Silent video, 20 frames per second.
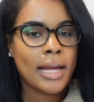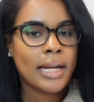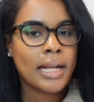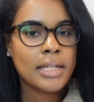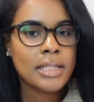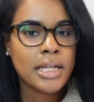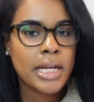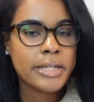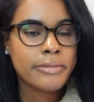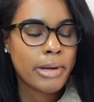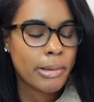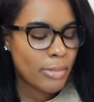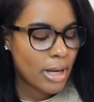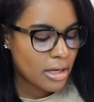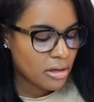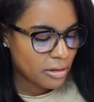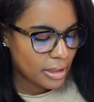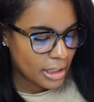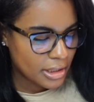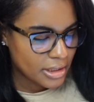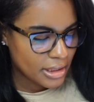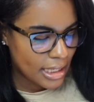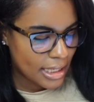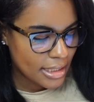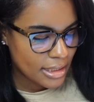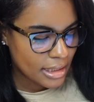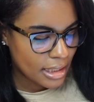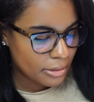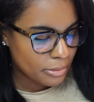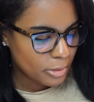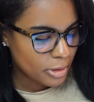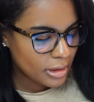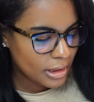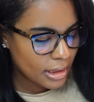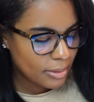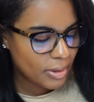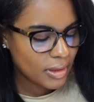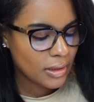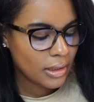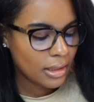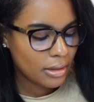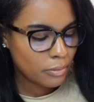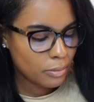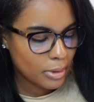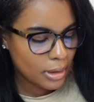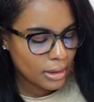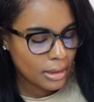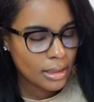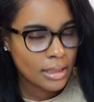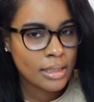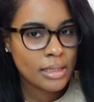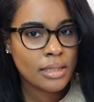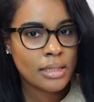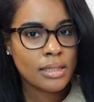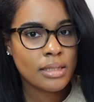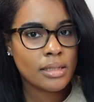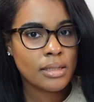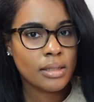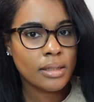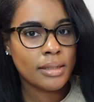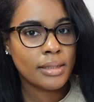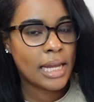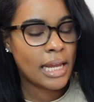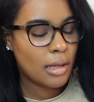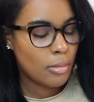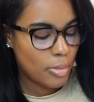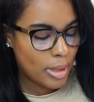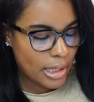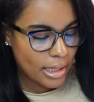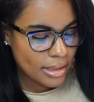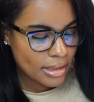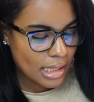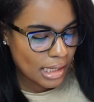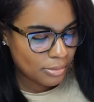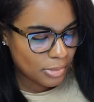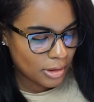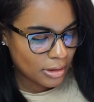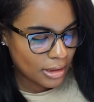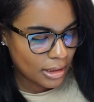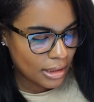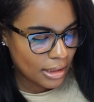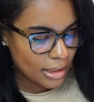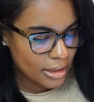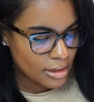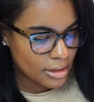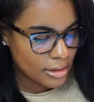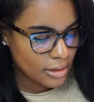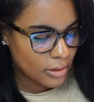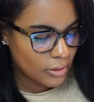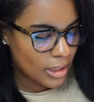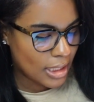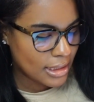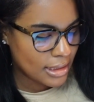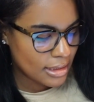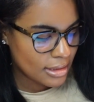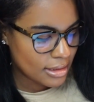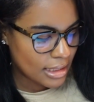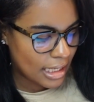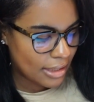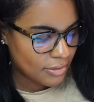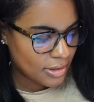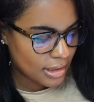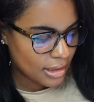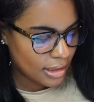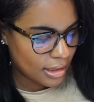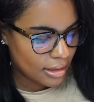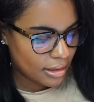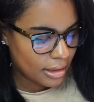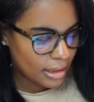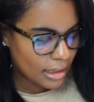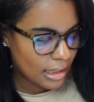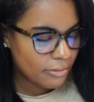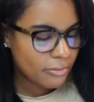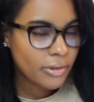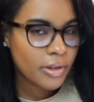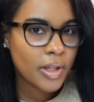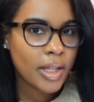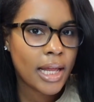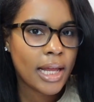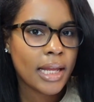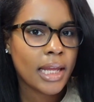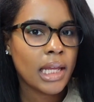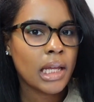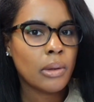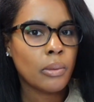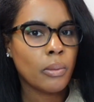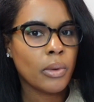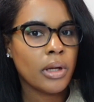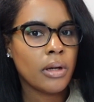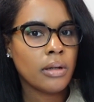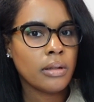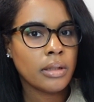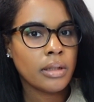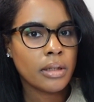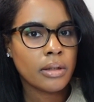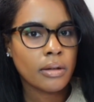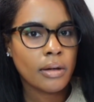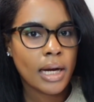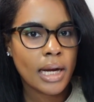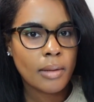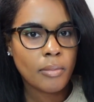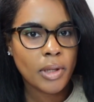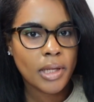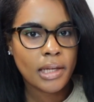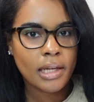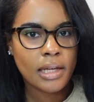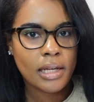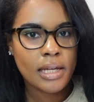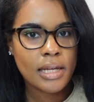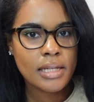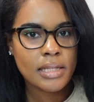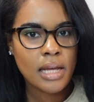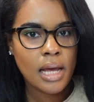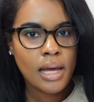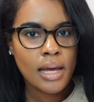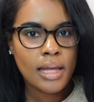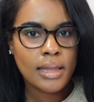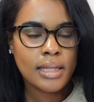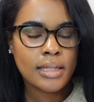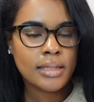and I changed my mind on that chase. I really am in love with this day bed type of thing, so I just have to get it. And I feel like it will look right because the